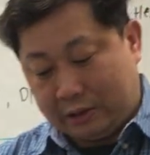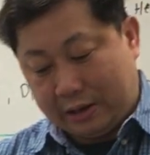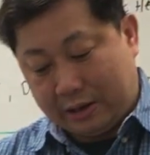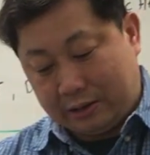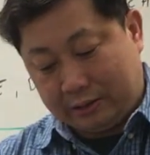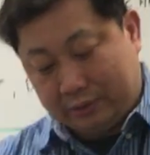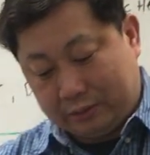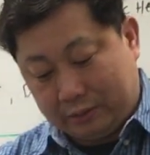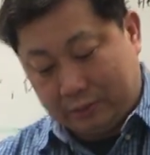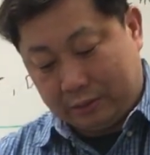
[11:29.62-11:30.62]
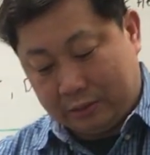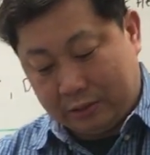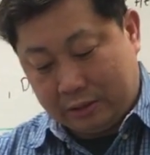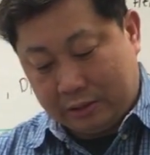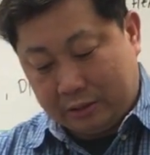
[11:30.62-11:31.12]
Then
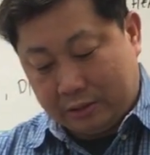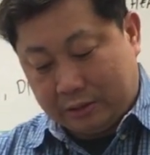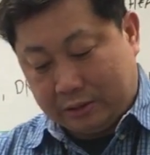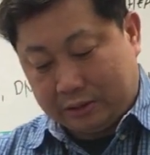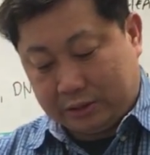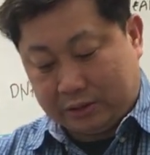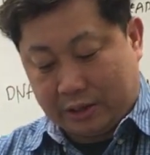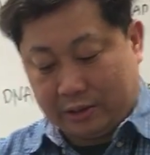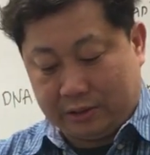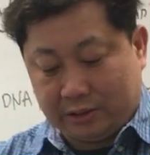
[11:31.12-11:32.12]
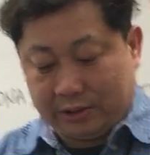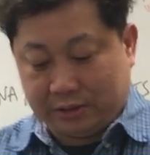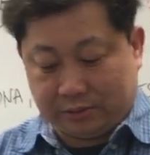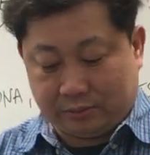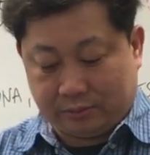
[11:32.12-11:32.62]
it's a
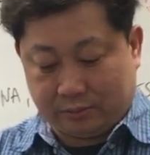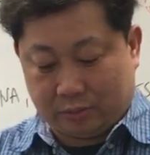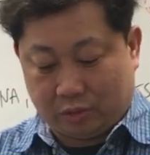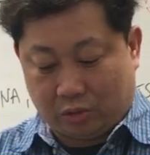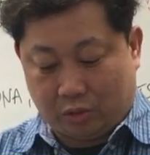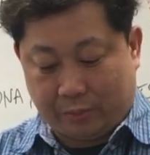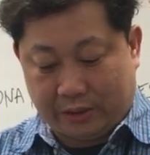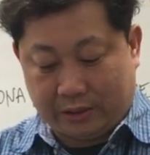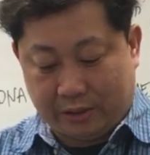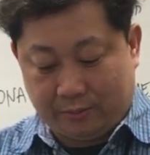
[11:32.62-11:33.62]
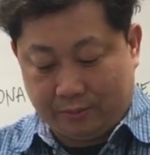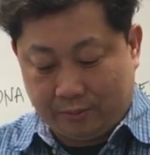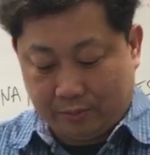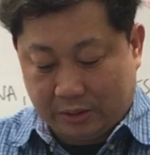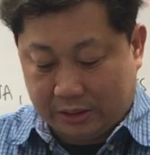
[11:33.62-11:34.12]
challenge to open
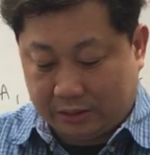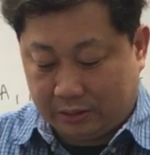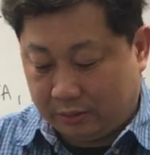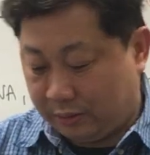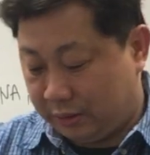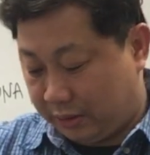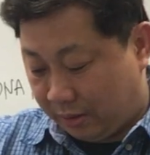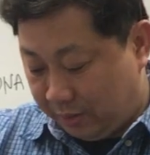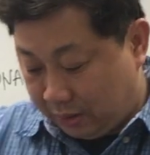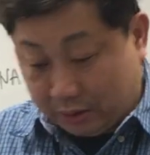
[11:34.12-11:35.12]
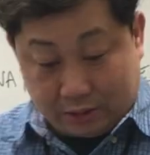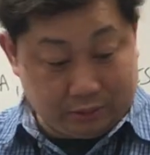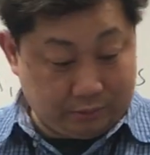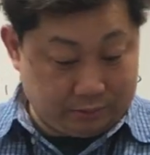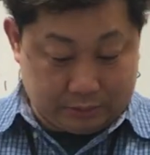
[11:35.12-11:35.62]
them, but it can be
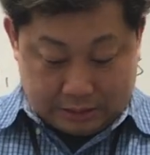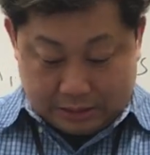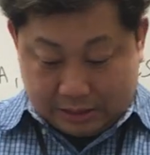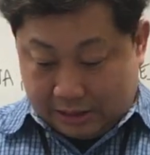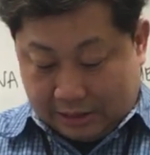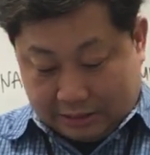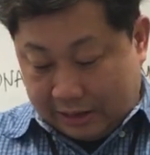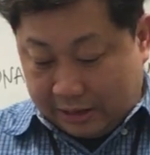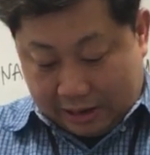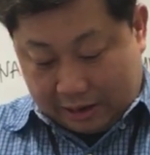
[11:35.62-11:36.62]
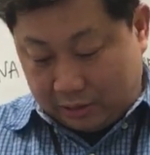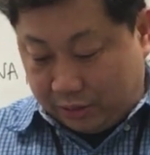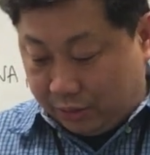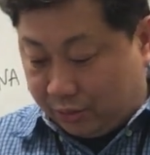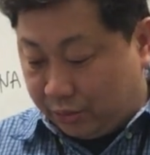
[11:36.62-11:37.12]
done. And then I'll
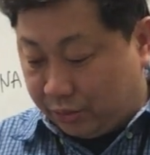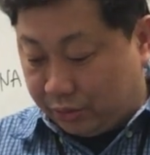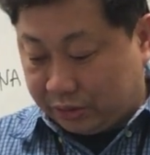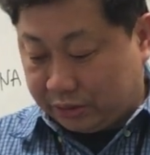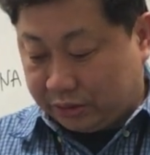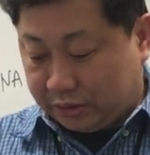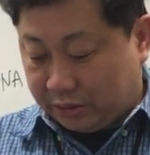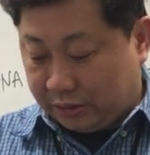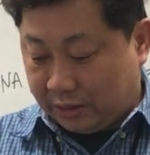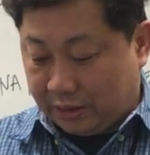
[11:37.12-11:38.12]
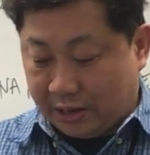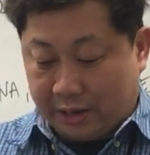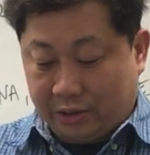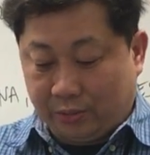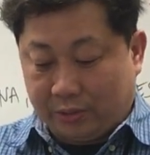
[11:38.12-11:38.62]
use
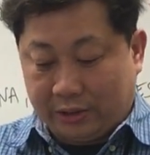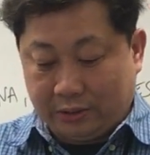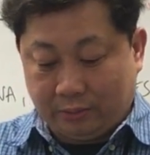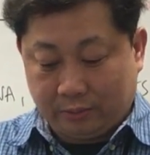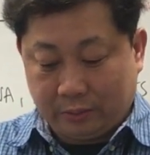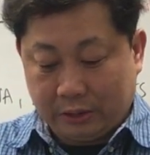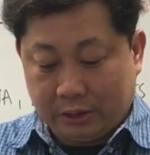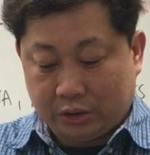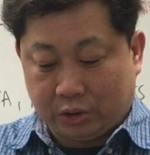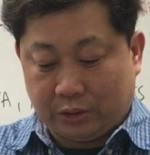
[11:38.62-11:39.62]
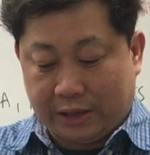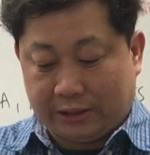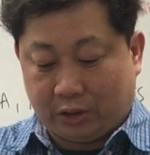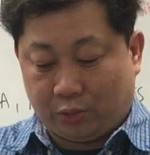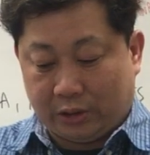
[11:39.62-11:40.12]
another one so
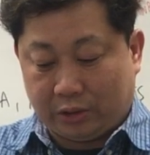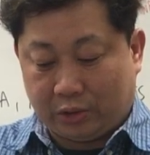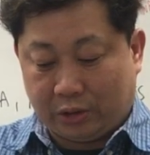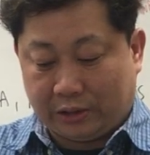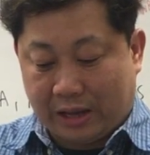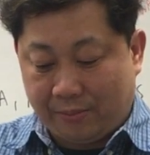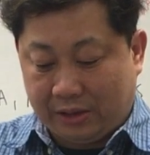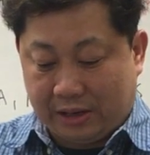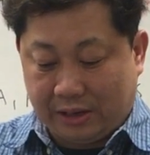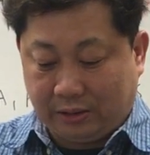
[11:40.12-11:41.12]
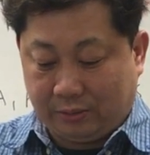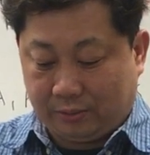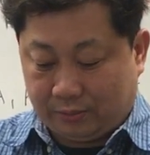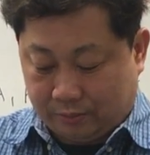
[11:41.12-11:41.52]
that it won't contaminate.